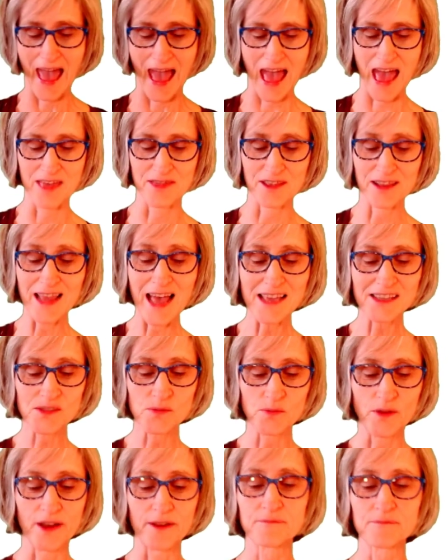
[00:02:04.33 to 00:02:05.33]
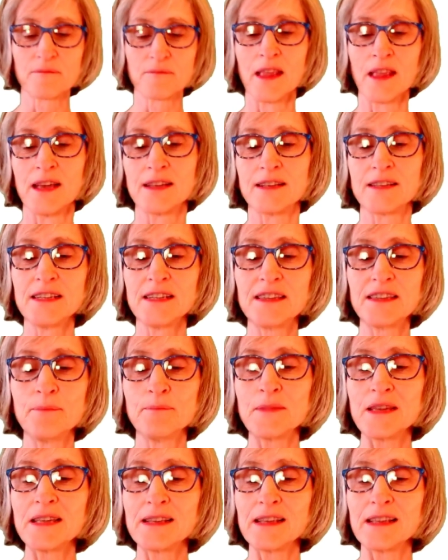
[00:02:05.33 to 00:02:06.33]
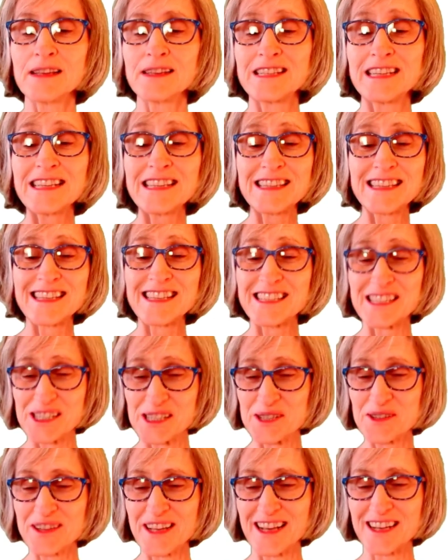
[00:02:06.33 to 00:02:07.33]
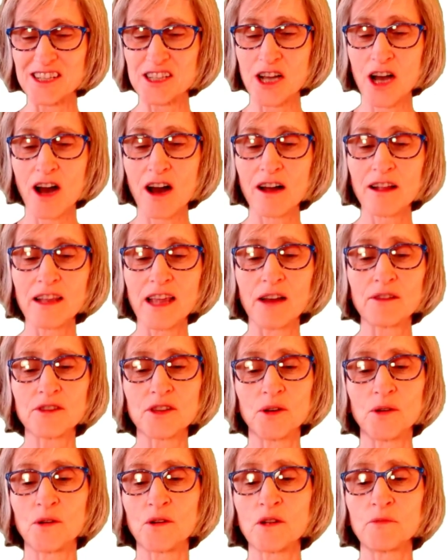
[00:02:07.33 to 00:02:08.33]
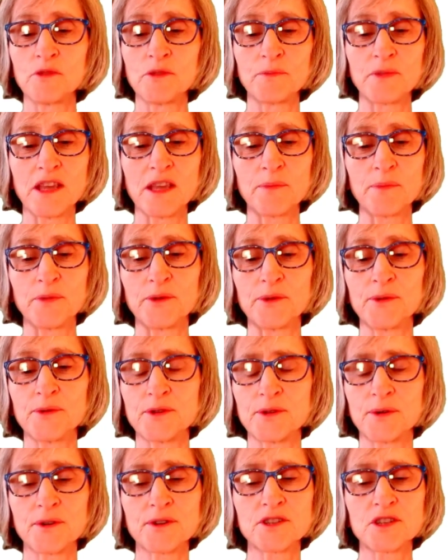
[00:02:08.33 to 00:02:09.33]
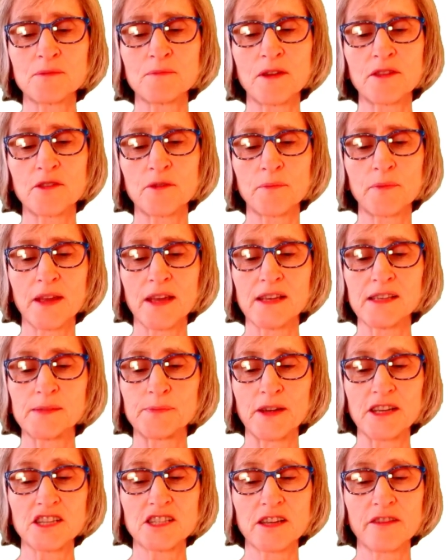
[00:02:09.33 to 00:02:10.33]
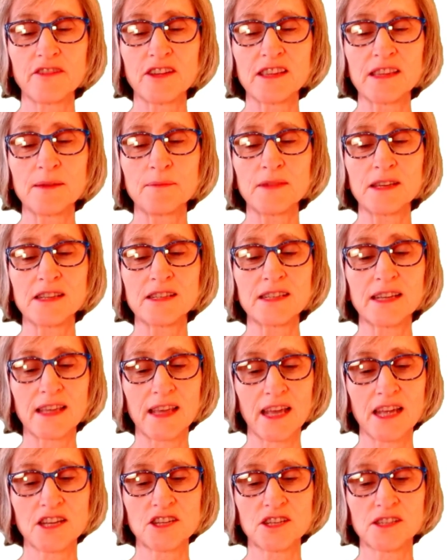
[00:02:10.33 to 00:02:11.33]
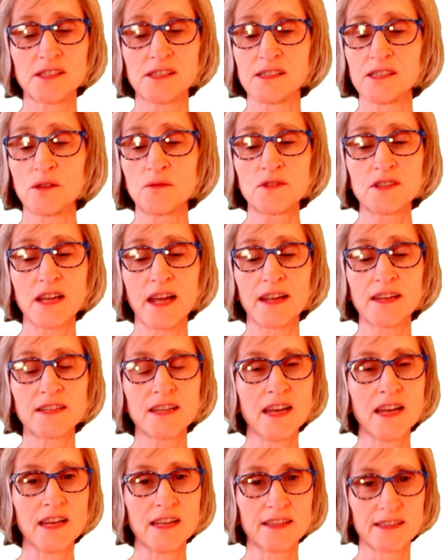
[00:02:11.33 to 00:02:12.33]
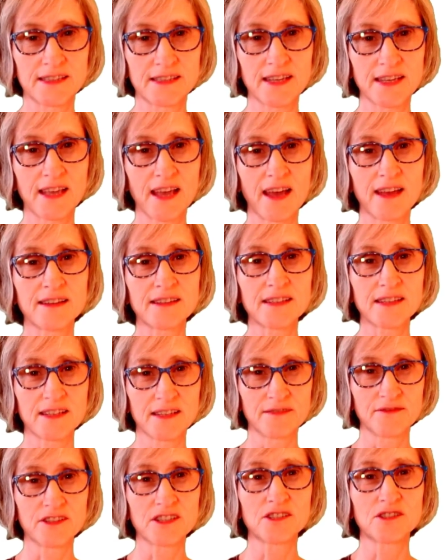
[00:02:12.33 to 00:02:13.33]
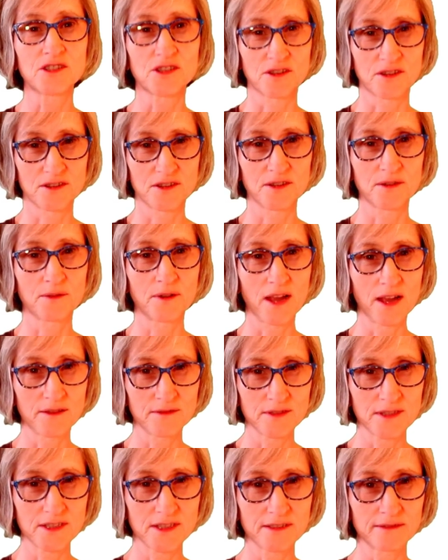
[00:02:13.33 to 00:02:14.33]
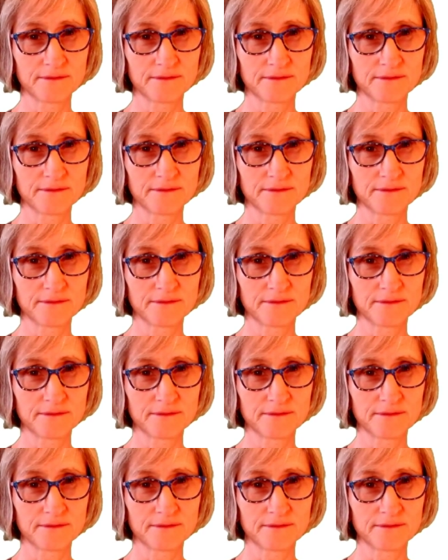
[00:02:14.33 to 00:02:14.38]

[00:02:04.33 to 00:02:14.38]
And the last one, did the, meet, did the student call out the horrible people who torture mother pigs by shoving them into cages so tight that they can't even turn around?